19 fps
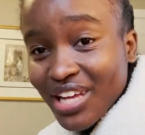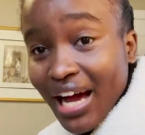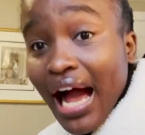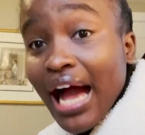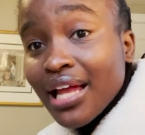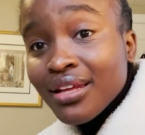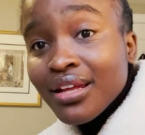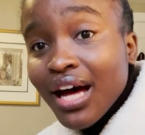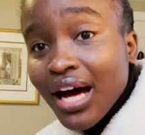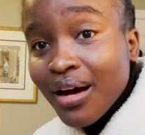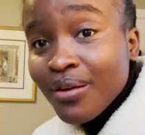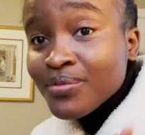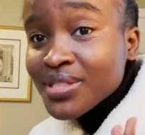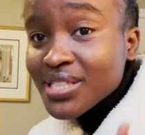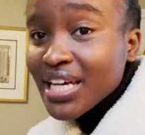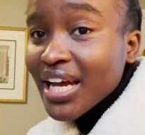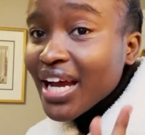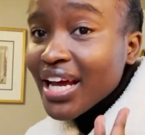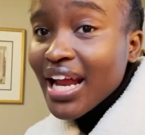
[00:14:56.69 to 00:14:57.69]
Like, I love
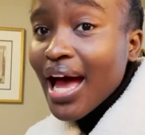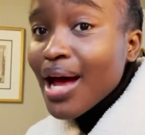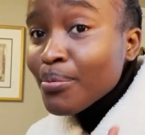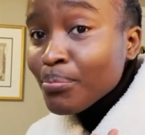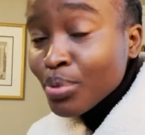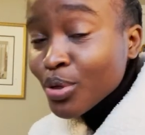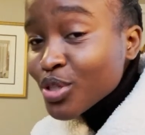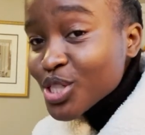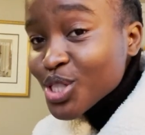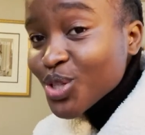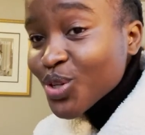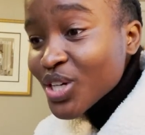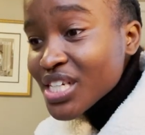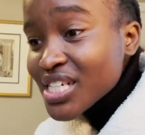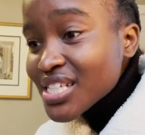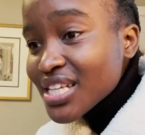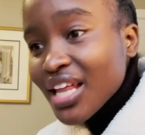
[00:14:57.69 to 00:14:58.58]
secondhand bookstores.